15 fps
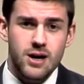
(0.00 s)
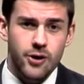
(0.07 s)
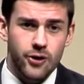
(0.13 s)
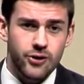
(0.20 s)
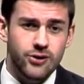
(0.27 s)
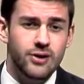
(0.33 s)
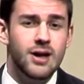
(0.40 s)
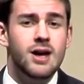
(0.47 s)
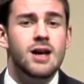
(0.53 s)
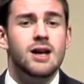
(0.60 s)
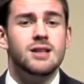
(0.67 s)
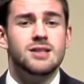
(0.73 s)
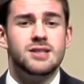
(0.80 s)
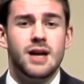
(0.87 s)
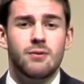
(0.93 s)
Hilton,
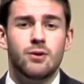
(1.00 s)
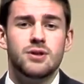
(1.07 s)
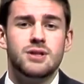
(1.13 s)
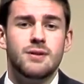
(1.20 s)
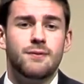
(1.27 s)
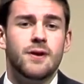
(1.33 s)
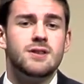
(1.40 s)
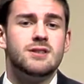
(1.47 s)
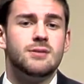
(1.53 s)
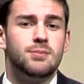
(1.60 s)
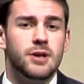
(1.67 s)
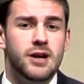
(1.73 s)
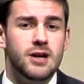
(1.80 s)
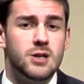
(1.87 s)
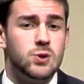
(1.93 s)
and several defensive
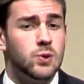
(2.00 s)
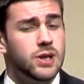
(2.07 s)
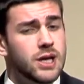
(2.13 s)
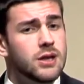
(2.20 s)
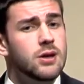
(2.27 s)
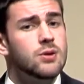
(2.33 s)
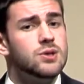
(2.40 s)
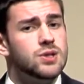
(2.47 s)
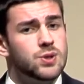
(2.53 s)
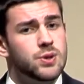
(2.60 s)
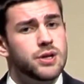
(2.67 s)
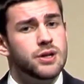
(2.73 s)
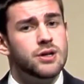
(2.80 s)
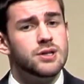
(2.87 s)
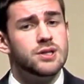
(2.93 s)
players within those 2
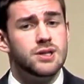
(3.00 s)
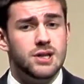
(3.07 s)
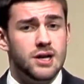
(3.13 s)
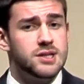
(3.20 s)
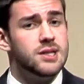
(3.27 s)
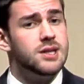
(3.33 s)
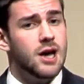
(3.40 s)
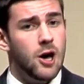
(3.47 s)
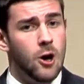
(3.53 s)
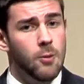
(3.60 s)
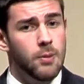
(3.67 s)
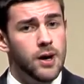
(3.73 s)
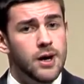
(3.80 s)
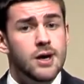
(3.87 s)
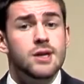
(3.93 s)
years doesn't
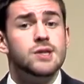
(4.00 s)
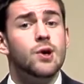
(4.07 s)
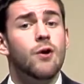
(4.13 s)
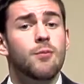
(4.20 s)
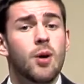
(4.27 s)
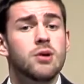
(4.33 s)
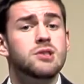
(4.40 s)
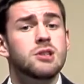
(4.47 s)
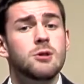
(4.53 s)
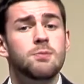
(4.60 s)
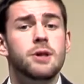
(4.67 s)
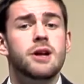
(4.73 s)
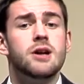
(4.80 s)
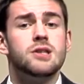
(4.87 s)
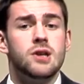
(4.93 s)
help. So if most of the
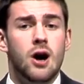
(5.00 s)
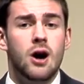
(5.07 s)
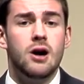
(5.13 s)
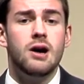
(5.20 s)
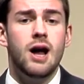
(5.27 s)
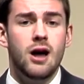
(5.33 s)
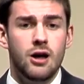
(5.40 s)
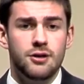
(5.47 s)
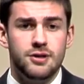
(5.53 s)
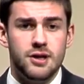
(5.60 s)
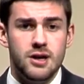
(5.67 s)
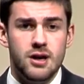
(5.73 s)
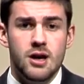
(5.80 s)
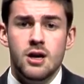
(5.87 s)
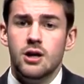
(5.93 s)
players are
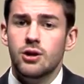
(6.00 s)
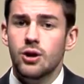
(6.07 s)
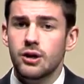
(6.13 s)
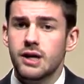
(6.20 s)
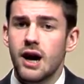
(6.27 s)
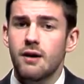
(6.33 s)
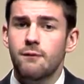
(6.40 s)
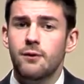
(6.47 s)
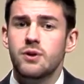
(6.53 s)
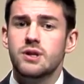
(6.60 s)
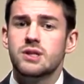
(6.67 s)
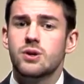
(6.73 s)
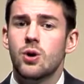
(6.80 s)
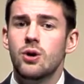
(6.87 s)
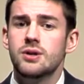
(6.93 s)
healthy, look out for
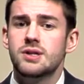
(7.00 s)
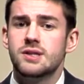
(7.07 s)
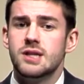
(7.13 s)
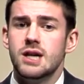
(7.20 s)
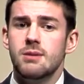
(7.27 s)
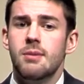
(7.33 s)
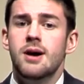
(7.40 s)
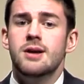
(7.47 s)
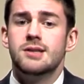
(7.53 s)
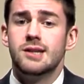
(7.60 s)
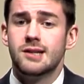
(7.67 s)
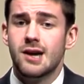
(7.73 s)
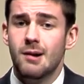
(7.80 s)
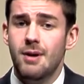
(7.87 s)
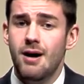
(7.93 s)
this Colts team
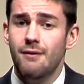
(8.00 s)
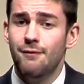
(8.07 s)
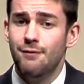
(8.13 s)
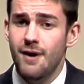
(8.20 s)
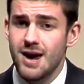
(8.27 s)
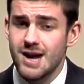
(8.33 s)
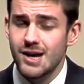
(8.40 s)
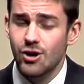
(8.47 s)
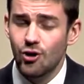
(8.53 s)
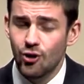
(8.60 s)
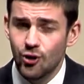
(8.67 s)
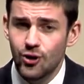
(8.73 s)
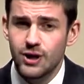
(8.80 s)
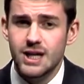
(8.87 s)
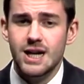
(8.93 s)
to come out fighting
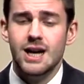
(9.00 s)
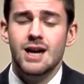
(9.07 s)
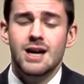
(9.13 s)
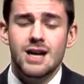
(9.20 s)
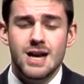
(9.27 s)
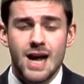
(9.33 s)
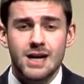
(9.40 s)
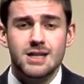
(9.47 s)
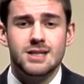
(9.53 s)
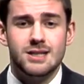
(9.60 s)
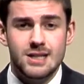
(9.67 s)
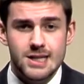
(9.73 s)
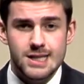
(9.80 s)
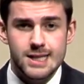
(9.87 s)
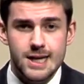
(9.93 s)
early next
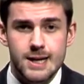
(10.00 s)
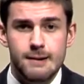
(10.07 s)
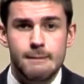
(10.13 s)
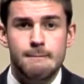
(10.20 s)
season.